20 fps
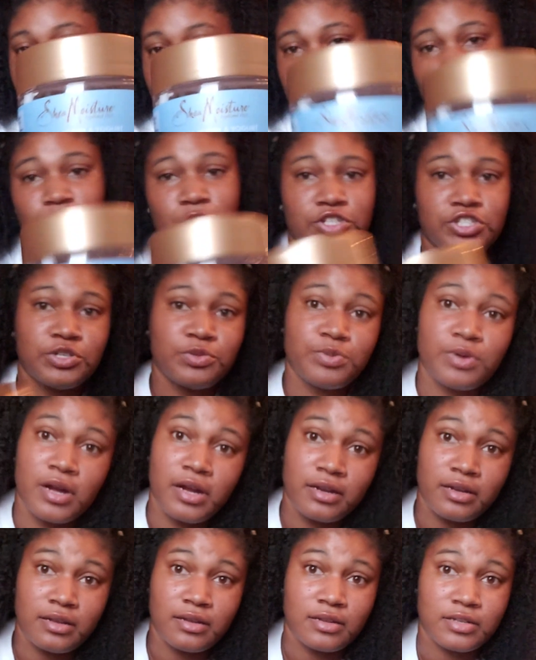Shea Moisture
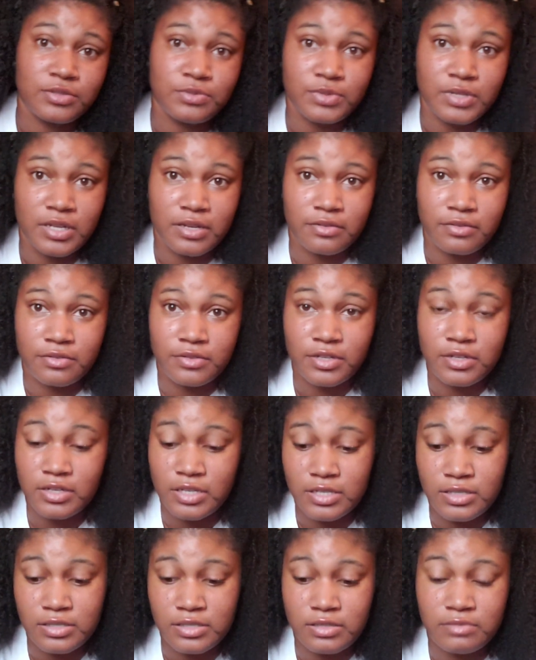product, whatever. They're
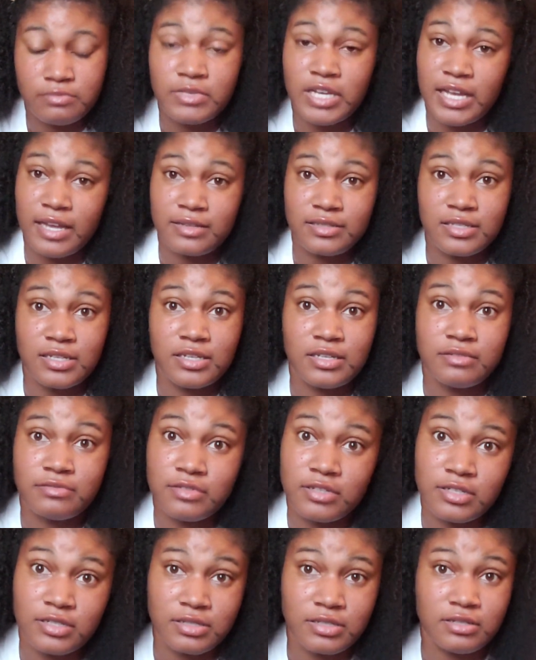easy. Like I said,
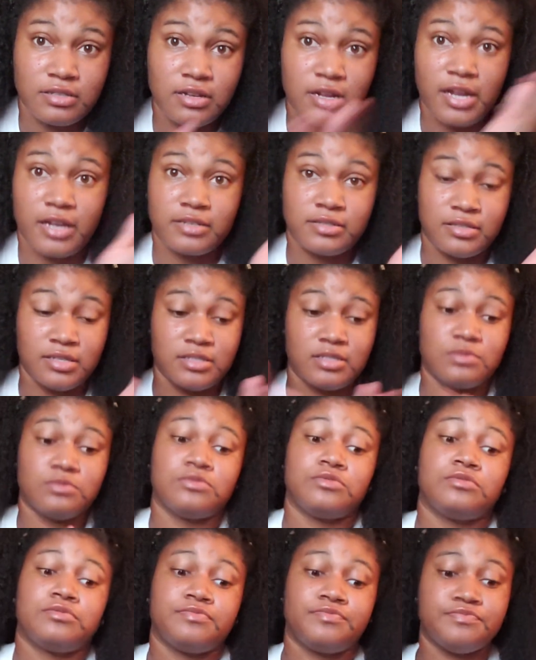they're
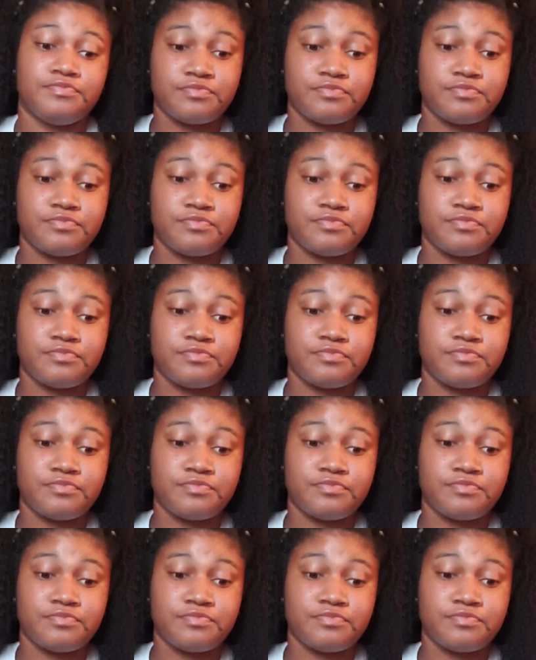accessible.